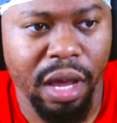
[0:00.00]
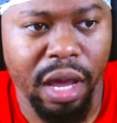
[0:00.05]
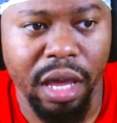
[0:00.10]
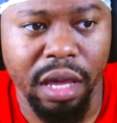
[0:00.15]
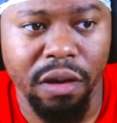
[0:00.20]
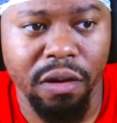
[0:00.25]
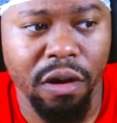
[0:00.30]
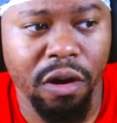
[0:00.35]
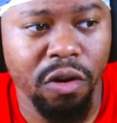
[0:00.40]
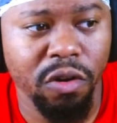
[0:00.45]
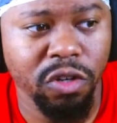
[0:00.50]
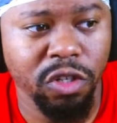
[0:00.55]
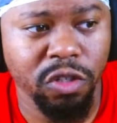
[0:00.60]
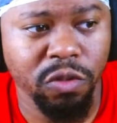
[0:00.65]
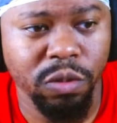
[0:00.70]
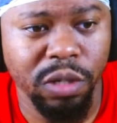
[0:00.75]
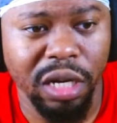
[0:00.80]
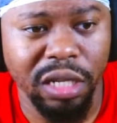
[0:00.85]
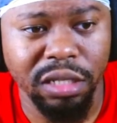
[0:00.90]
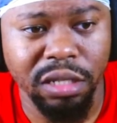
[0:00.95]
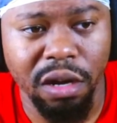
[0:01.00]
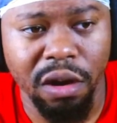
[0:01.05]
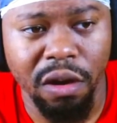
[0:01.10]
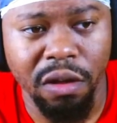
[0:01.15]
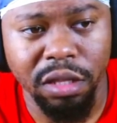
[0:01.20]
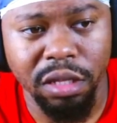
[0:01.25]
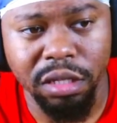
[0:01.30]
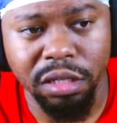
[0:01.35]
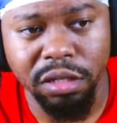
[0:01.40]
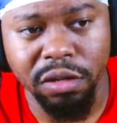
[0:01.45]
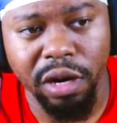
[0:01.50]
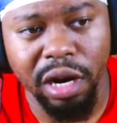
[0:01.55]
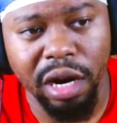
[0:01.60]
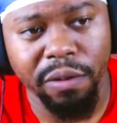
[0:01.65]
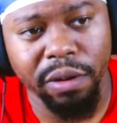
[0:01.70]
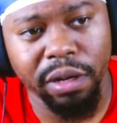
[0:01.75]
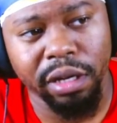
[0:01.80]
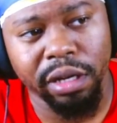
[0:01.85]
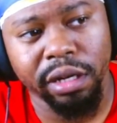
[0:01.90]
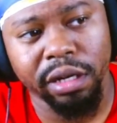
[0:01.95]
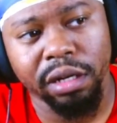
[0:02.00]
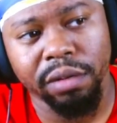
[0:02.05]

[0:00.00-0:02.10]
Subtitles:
I ain't gonna hold you. When I saw this crowd right here,